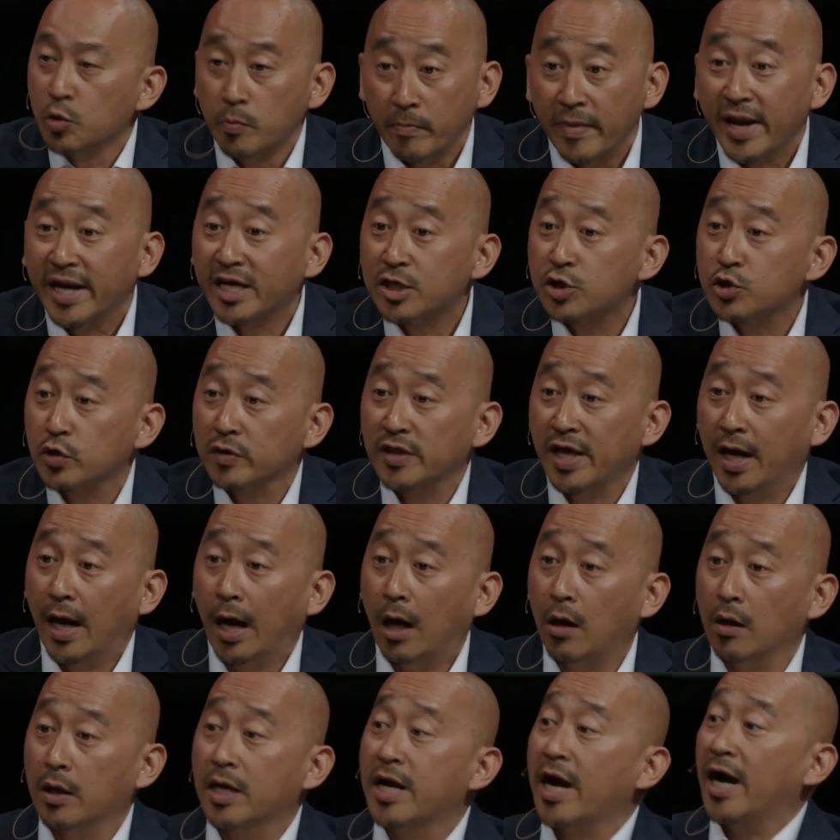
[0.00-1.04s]
to make sure that
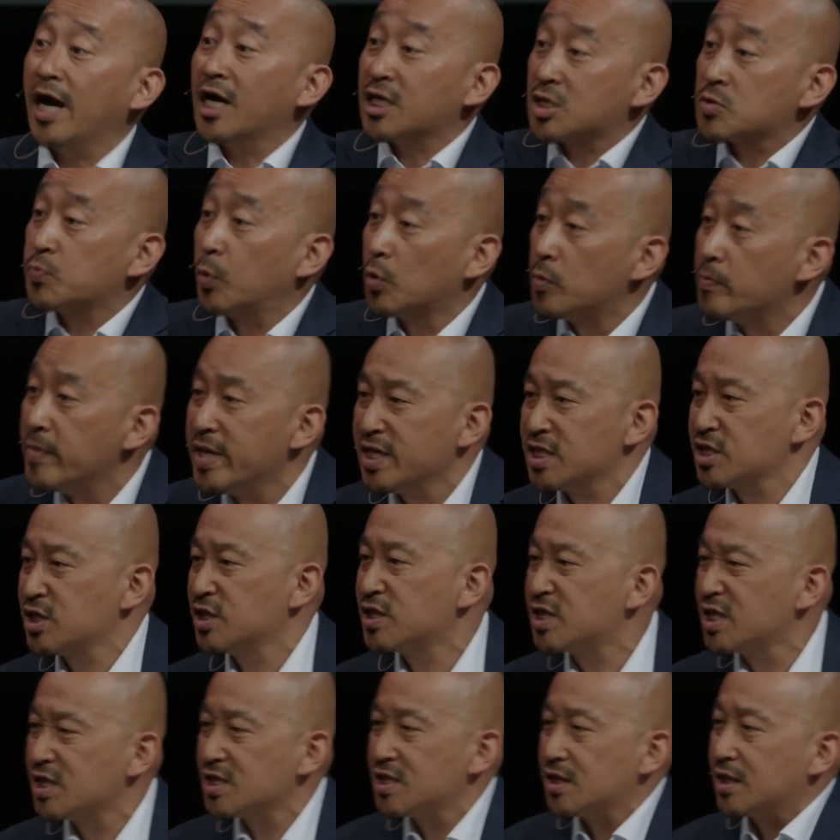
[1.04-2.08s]
our gospel
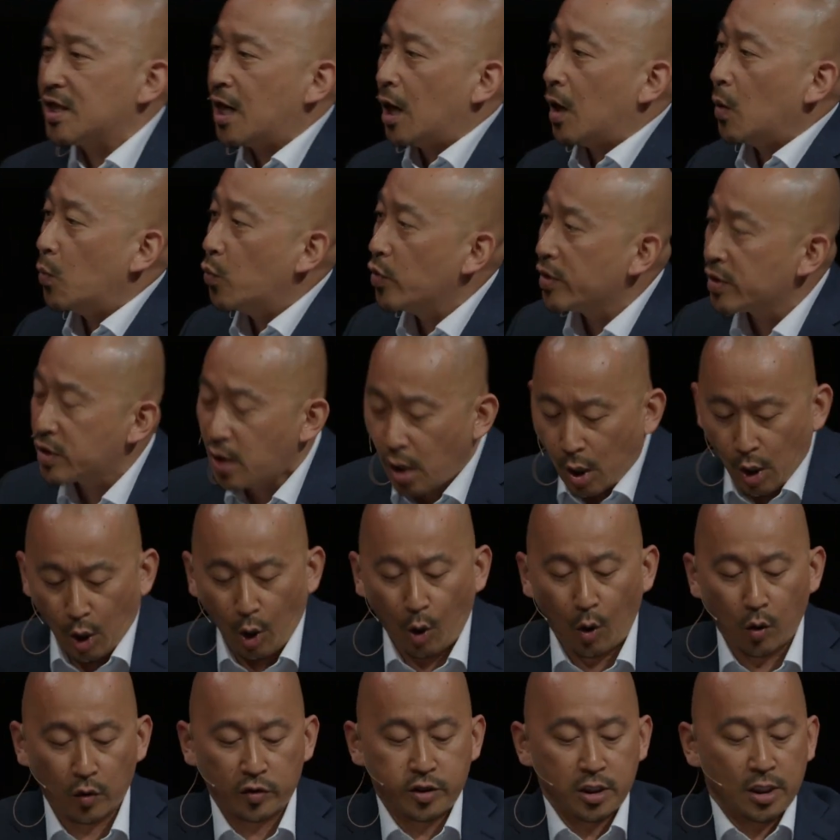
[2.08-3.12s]
message doesn't come with
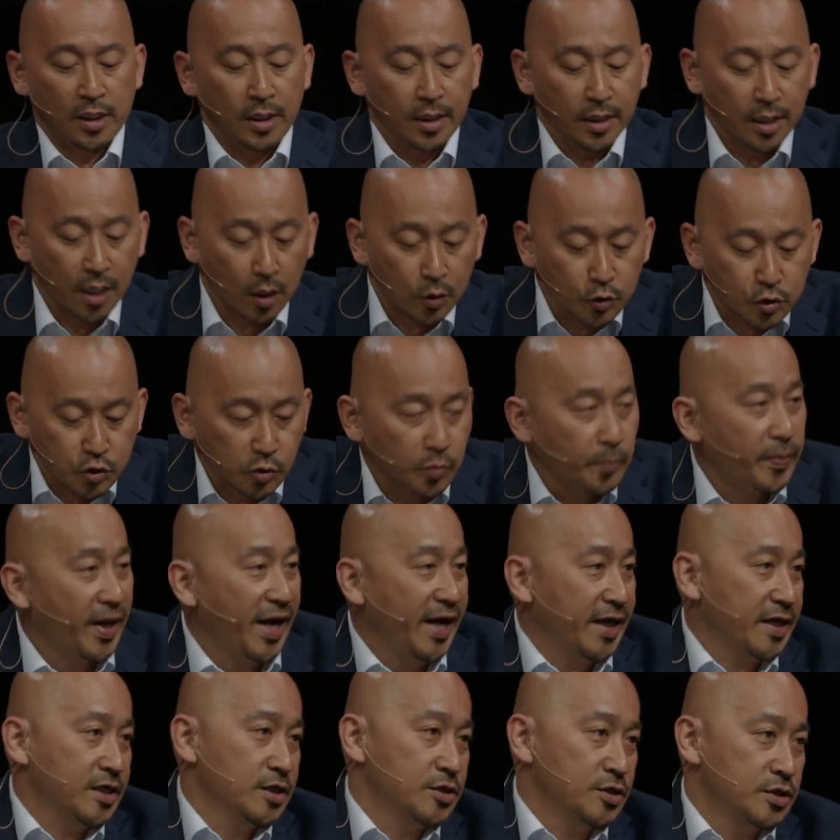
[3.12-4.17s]
all the cultural
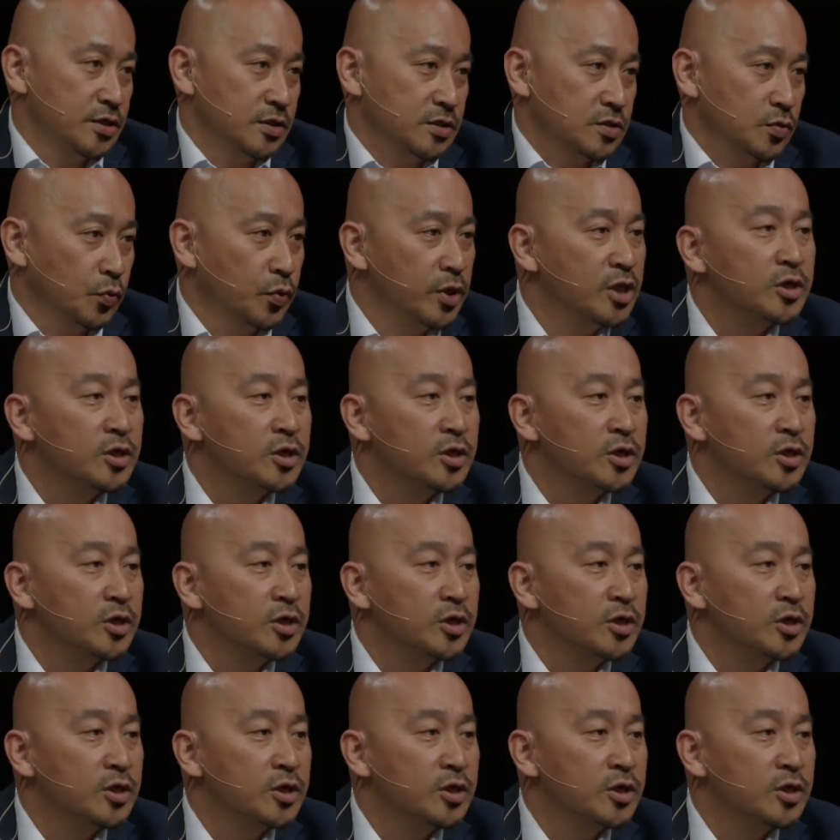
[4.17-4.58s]
baggages.